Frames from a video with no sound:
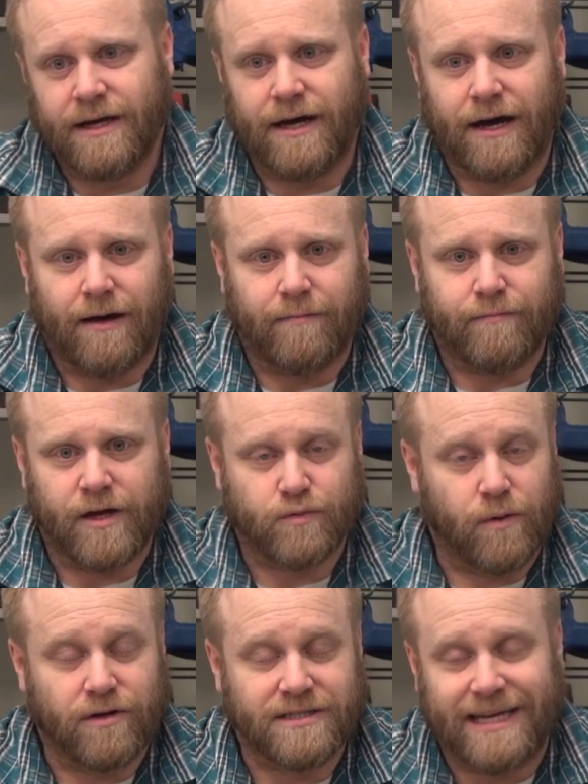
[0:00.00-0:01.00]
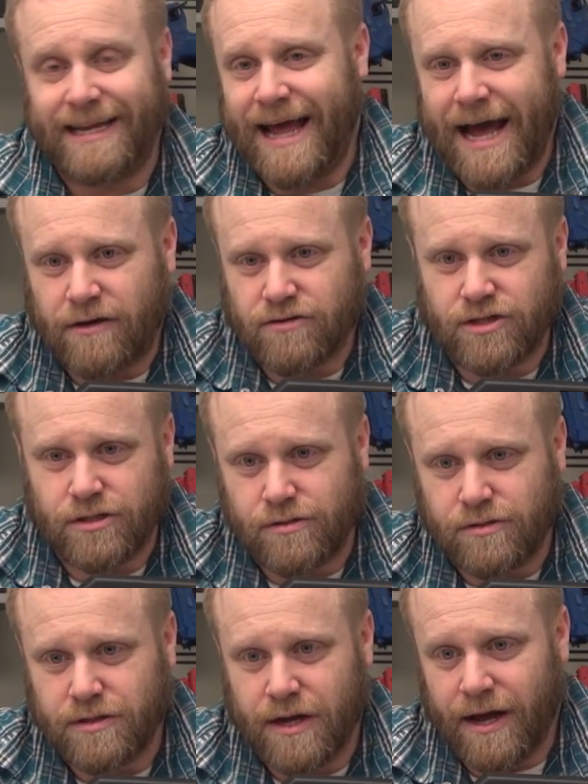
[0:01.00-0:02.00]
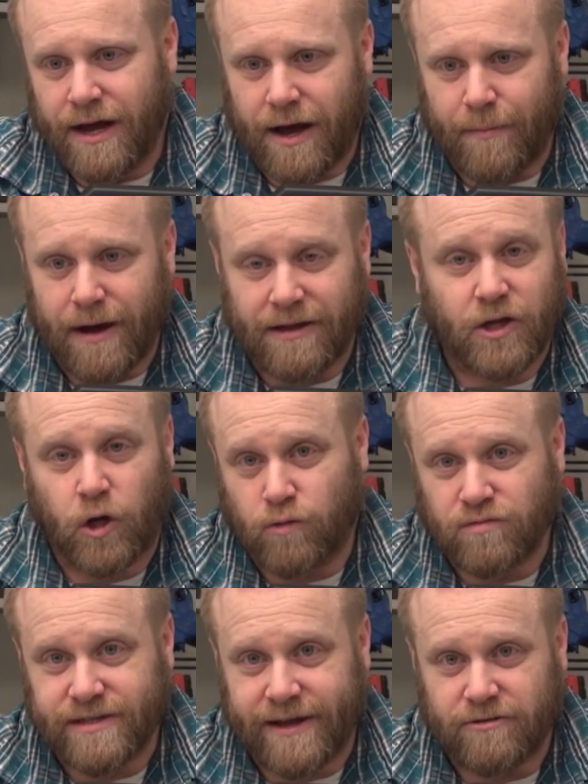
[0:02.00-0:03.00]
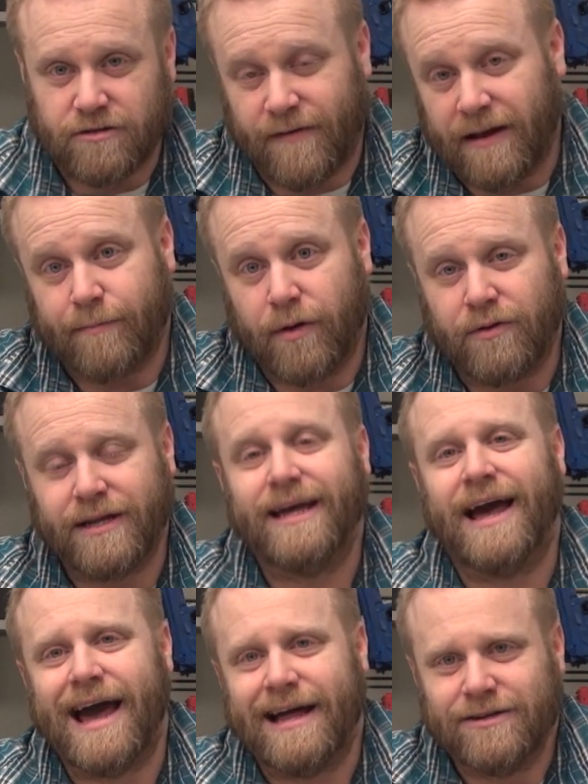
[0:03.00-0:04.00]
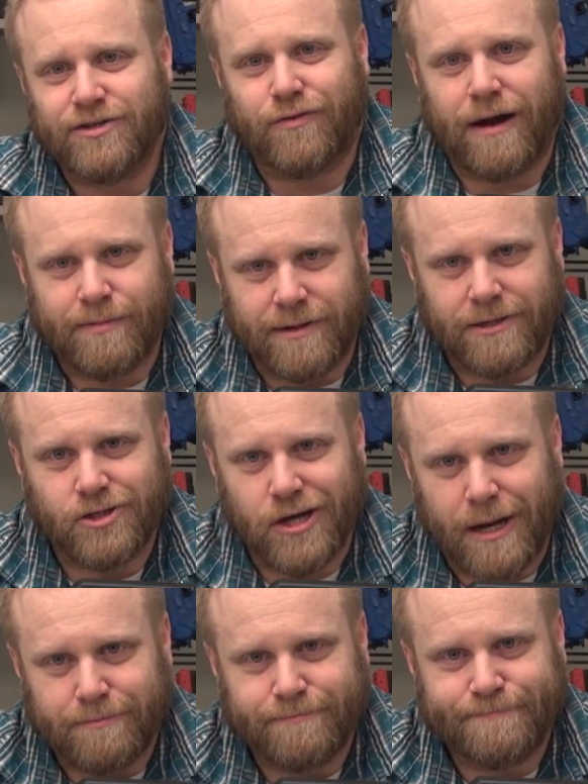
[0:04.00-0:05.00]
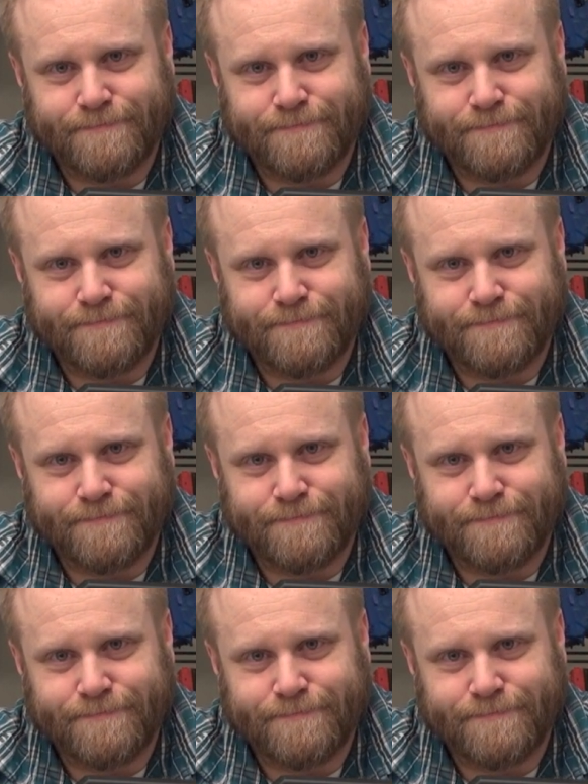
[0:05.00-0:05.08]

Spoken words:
as well as in-house news about the Homesteader's availability at Trop Gun Shop.